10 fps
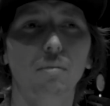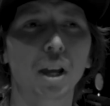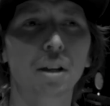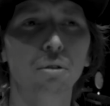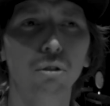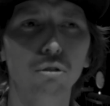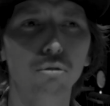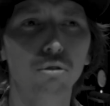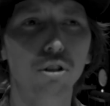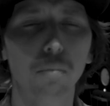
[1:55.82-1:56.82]
And you can
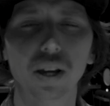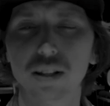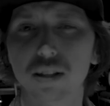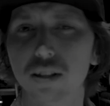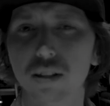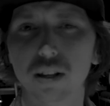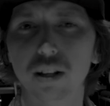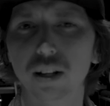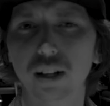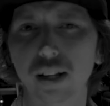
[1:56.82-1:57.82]
use the space
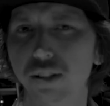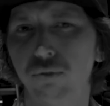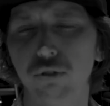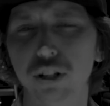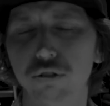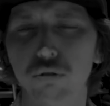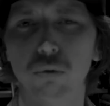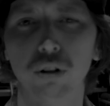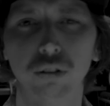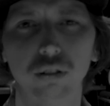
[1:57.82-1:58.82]
as free as you
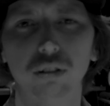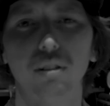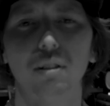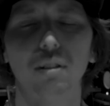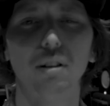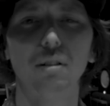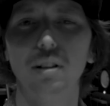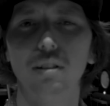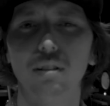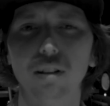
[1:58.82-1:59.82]
want. So
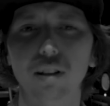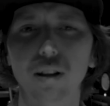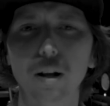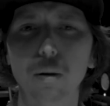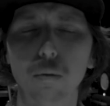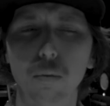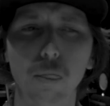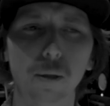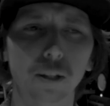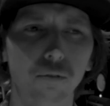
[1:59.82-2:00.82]

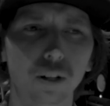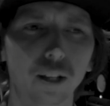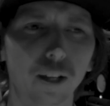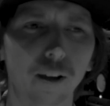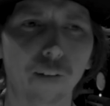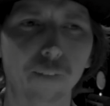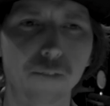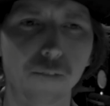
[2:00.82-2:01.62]
it's really a